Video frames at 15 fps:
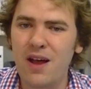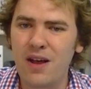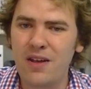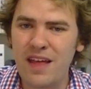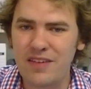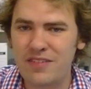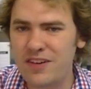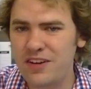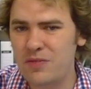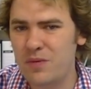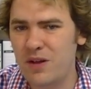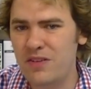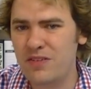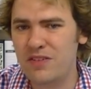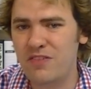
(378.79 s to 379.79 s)
That 6
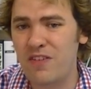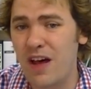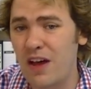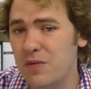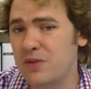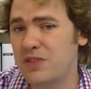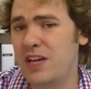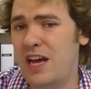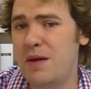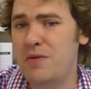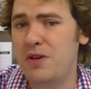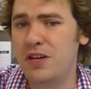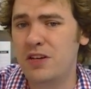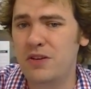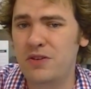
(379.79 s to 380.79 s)
months is valuable time
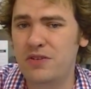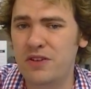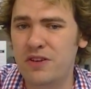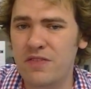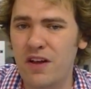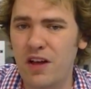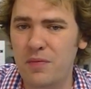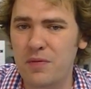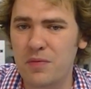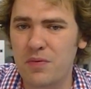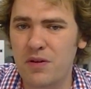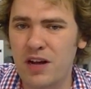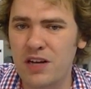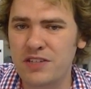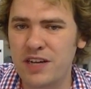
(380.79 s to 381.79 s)
you can use to develop your
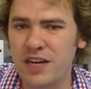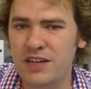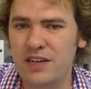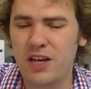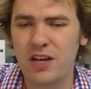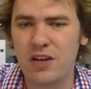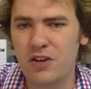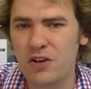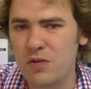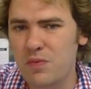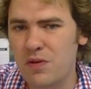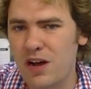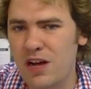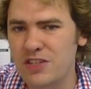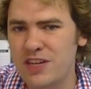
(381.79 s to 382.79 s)
project, new
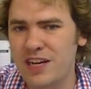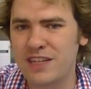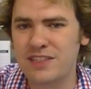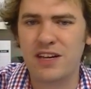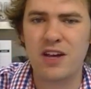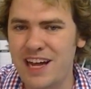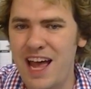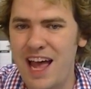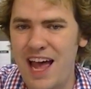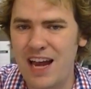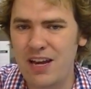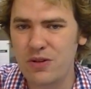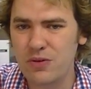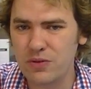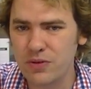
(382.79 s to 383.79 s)
projects,
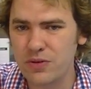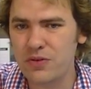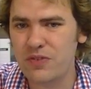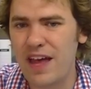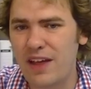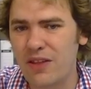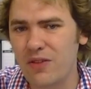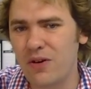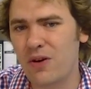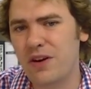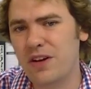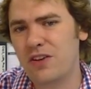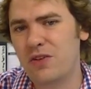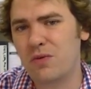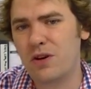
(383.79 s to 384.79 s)
and you lose that
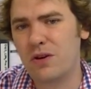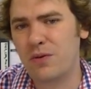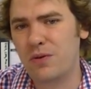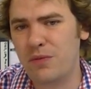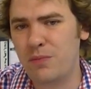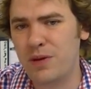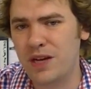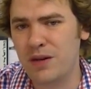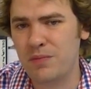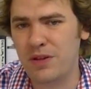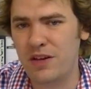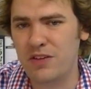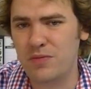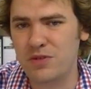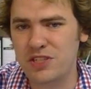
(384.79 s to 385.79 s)
learning to work with the pick and
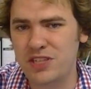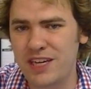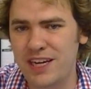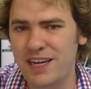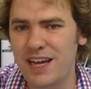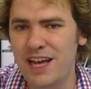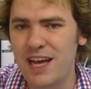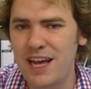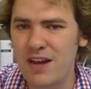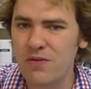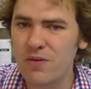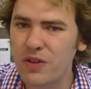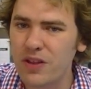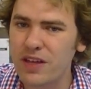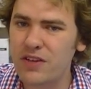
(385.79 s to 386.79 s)
place machine. It
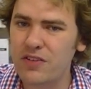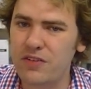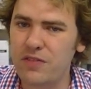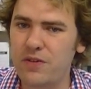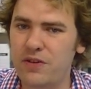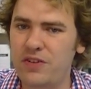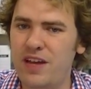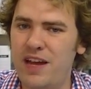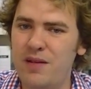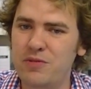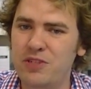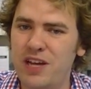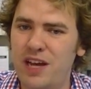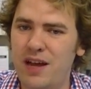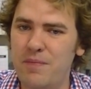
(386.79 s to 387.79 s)
really is a full-time
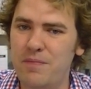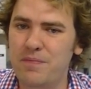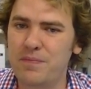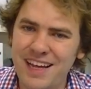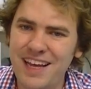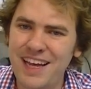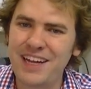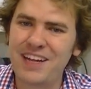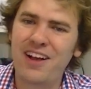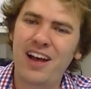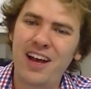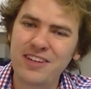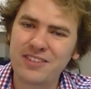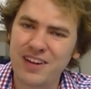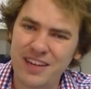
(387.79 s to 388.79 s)
job. In
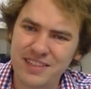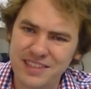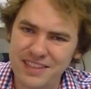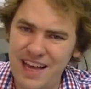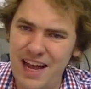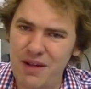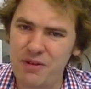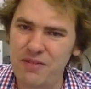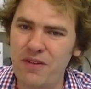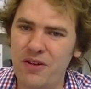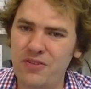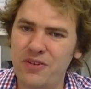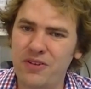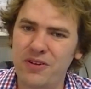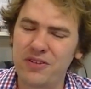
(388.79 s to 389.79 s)
contrast to that, we've
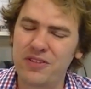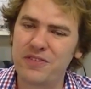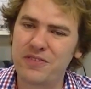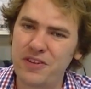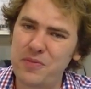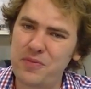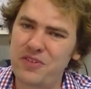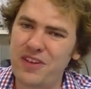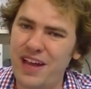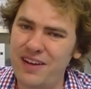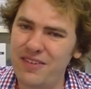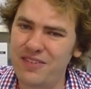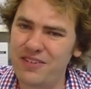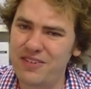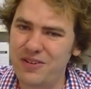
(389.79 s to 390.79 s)
also heard the flip side
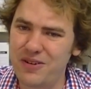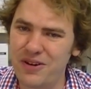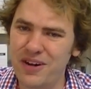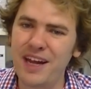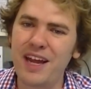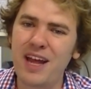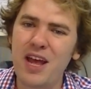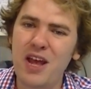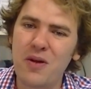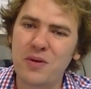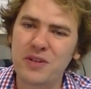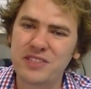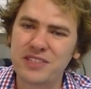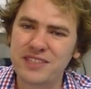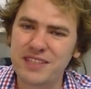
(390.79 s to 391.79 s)
of the story,
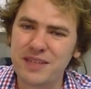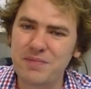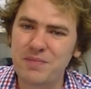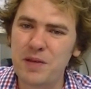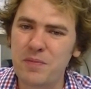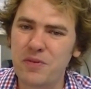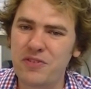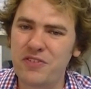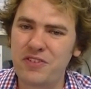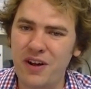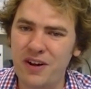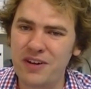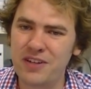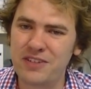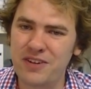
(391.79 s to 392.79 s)
which is that people
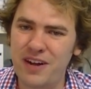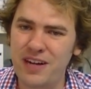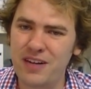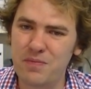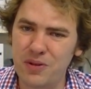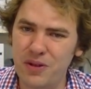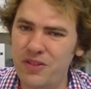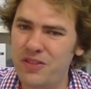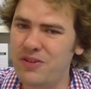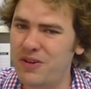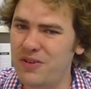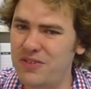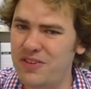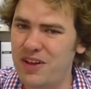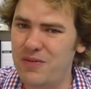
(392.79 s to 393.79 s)
started trying to build their
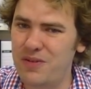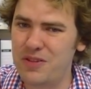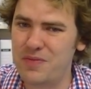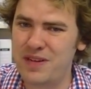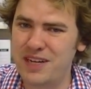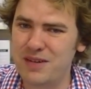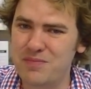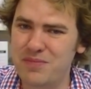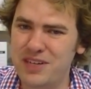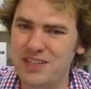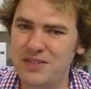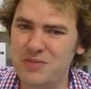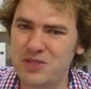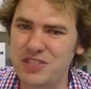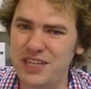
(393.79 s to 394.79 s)
own stuff with a pick and
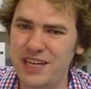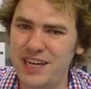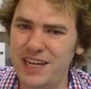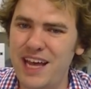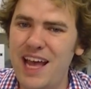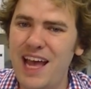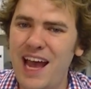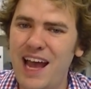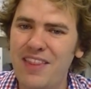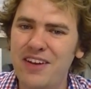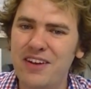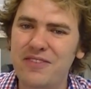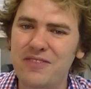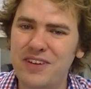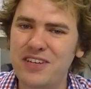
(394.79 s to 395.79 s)
place machine, and
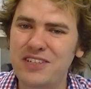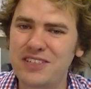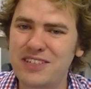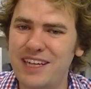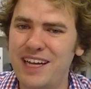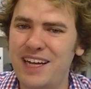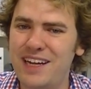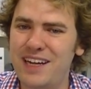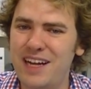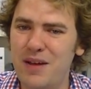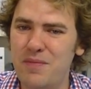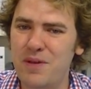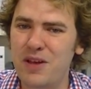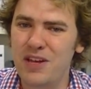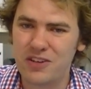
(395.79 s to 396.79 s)
then eventually ended
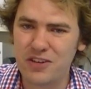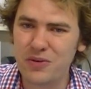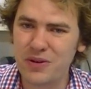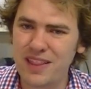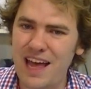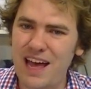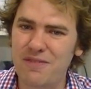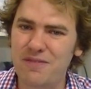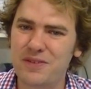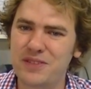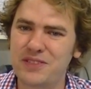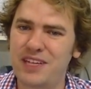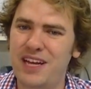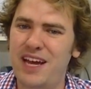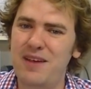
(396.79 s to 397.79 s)
up doing that full
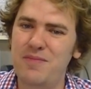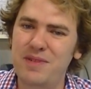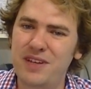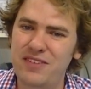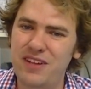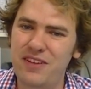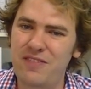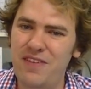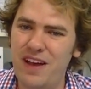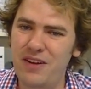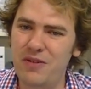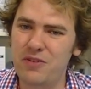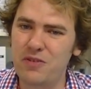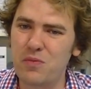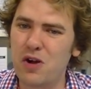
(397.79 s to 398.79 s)
time because they
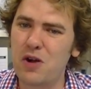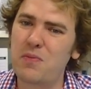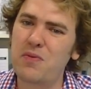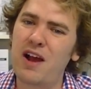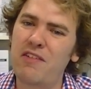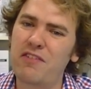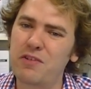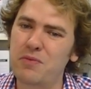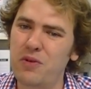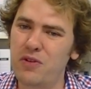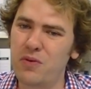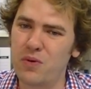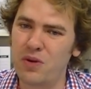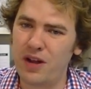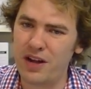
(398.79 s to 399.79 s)
found it was more profitable
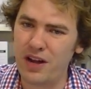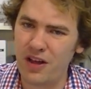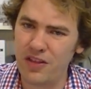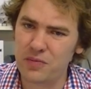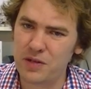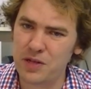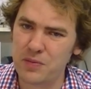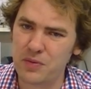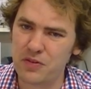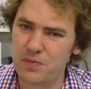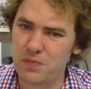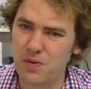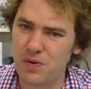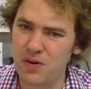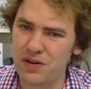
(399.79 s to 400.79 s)
to work on other people's
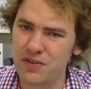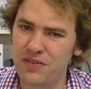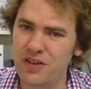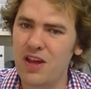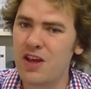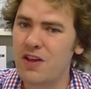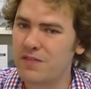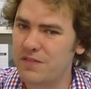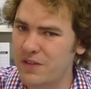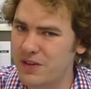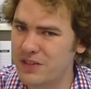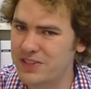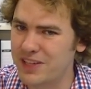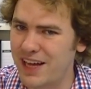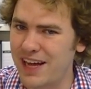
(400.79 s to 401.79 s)
boards
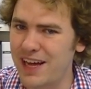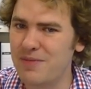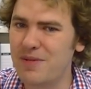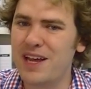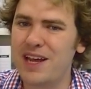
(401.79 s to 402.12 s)
full time